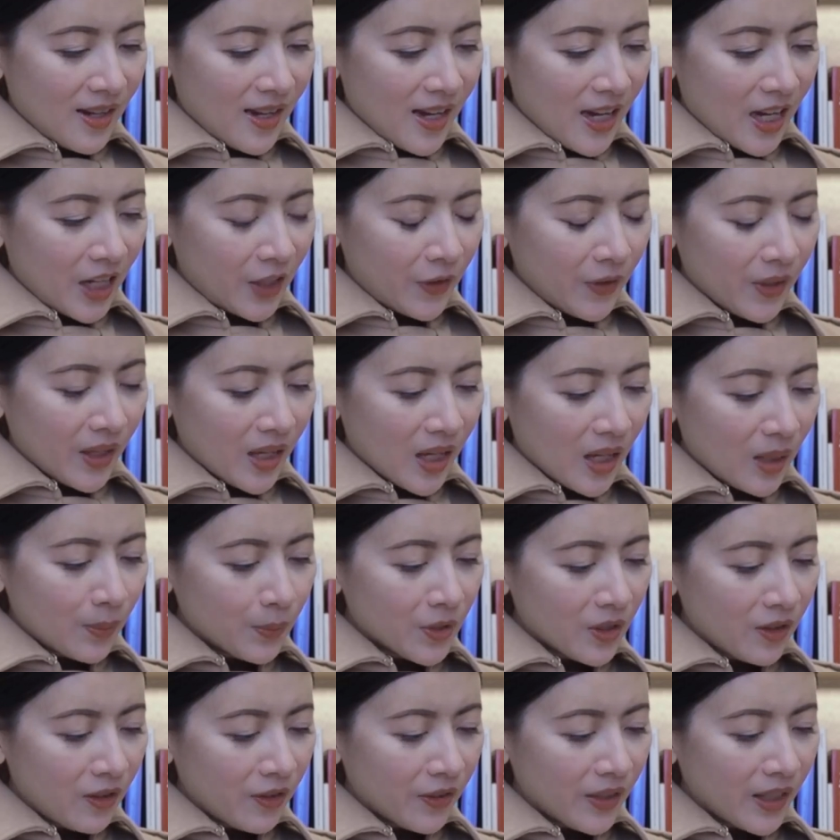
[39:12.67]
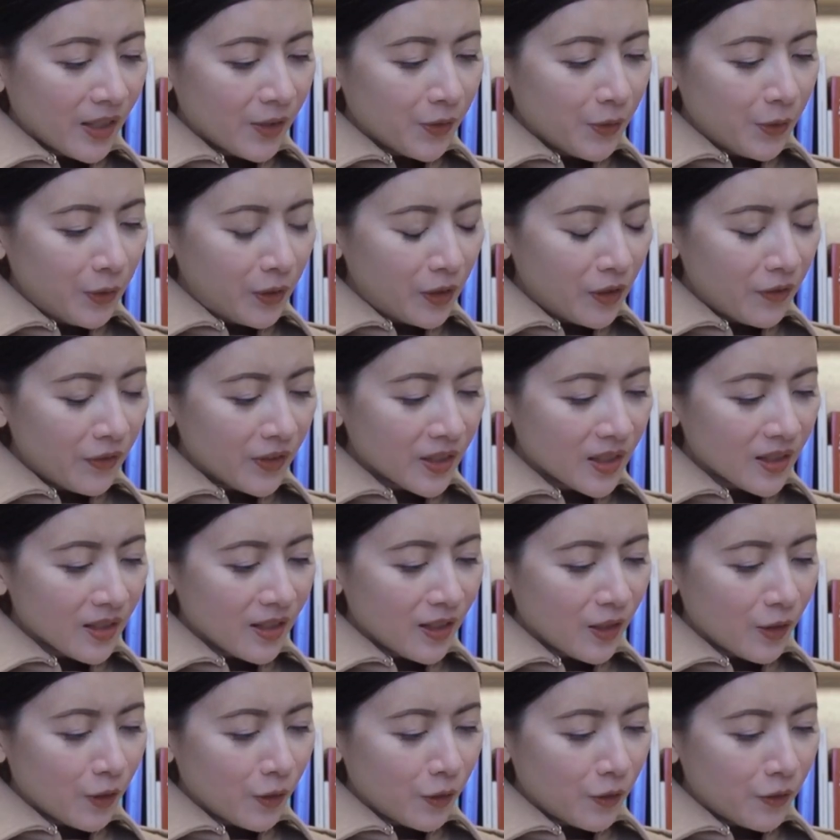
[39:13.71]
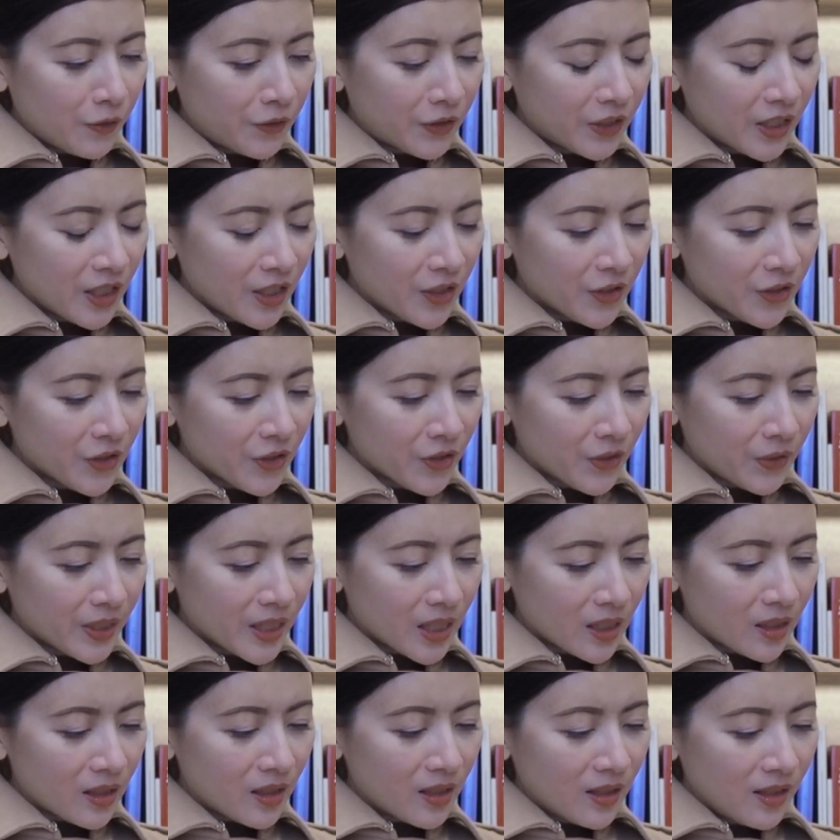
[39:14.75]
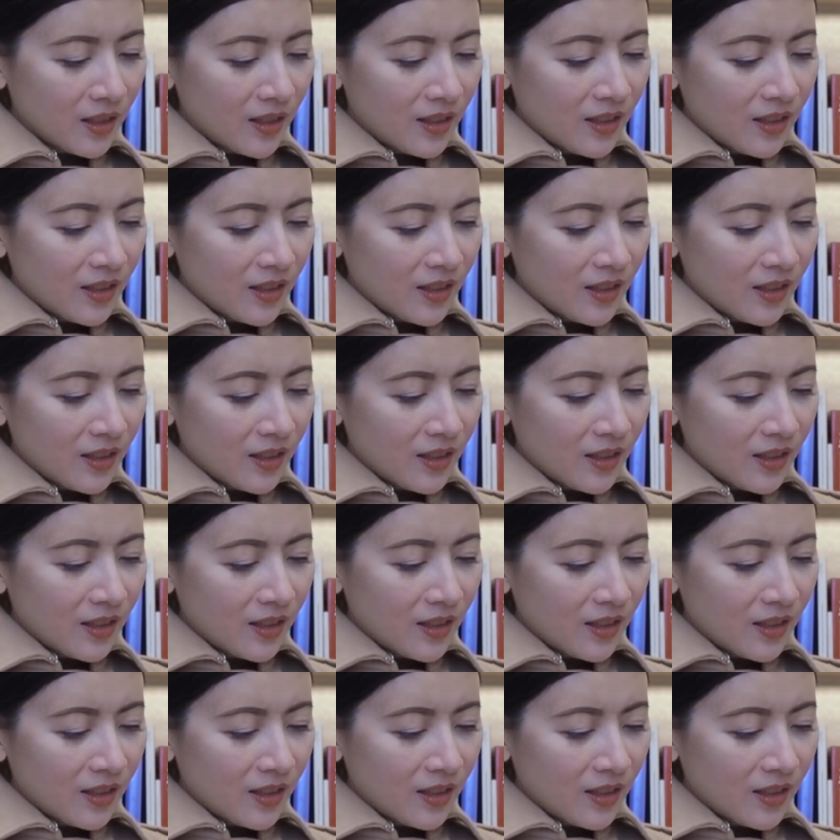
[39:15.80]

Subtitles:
Harry kept looking nervously over his shoulder.